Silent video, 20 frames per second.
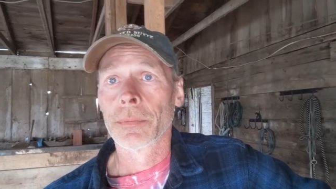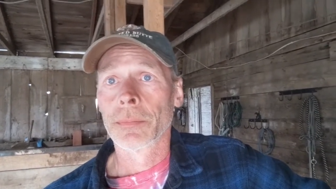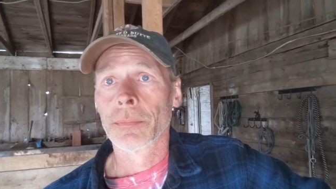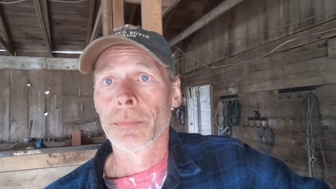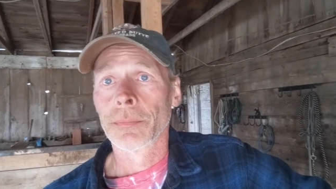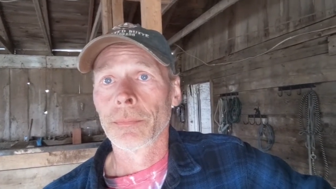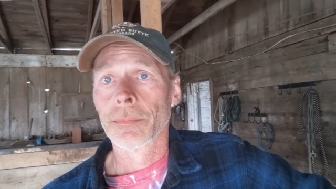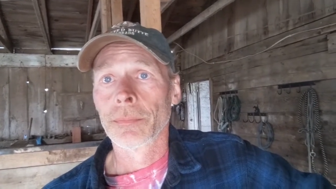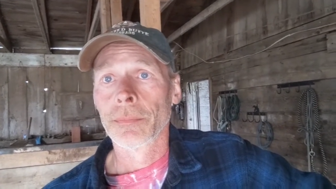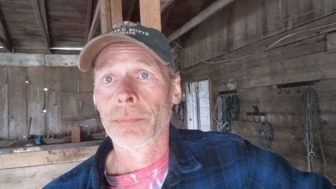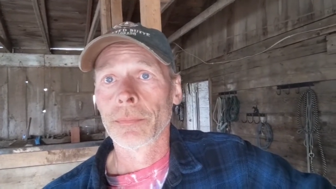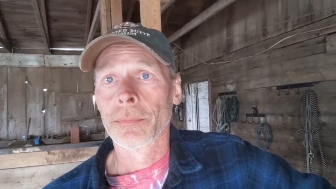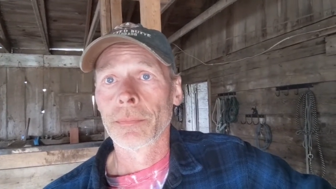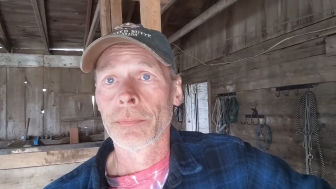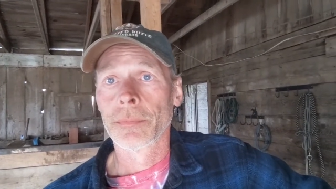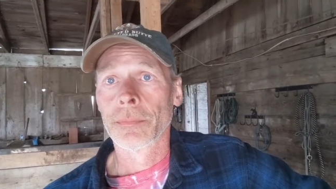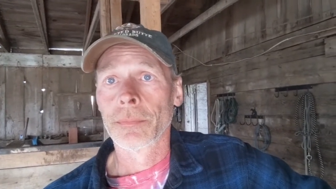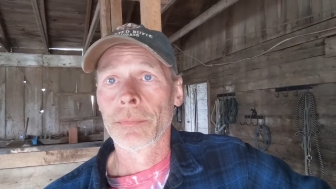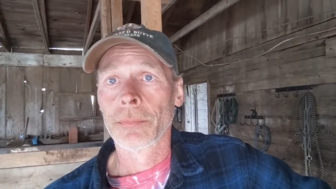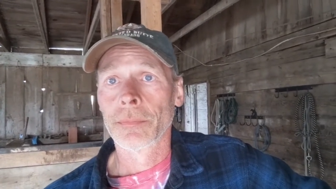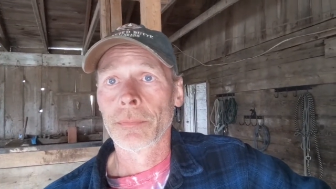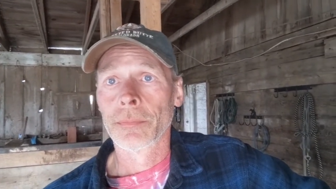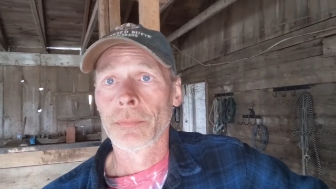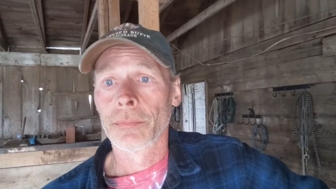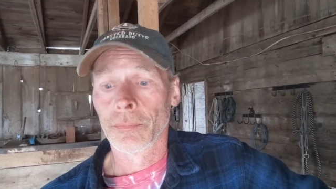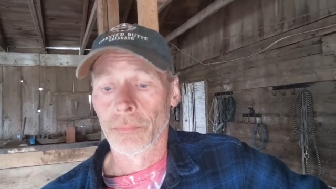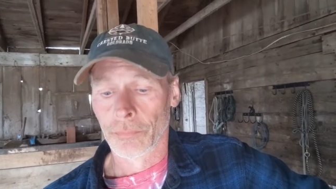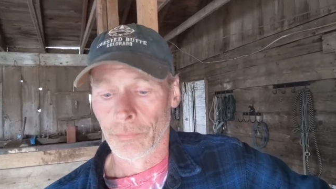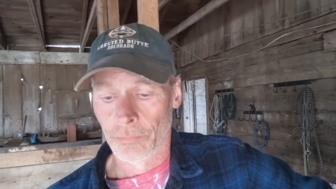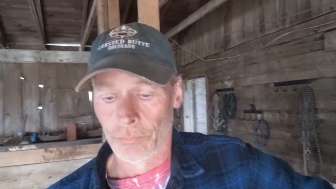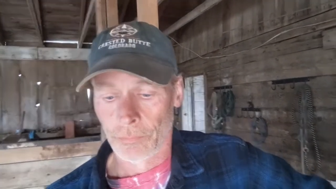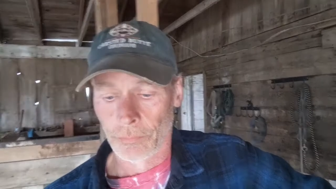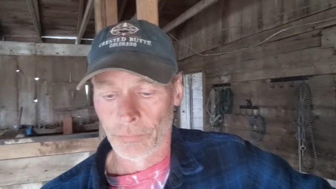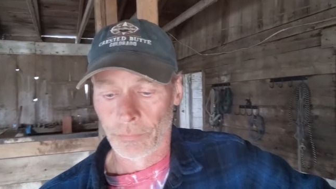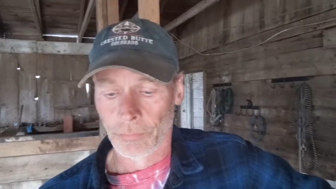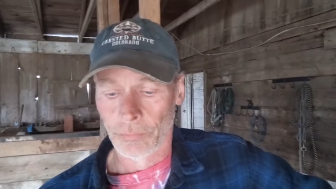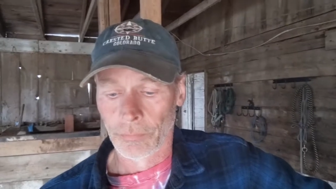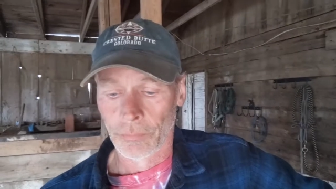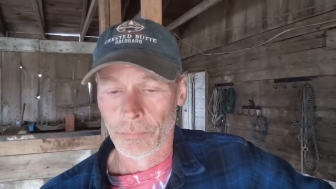[no speech]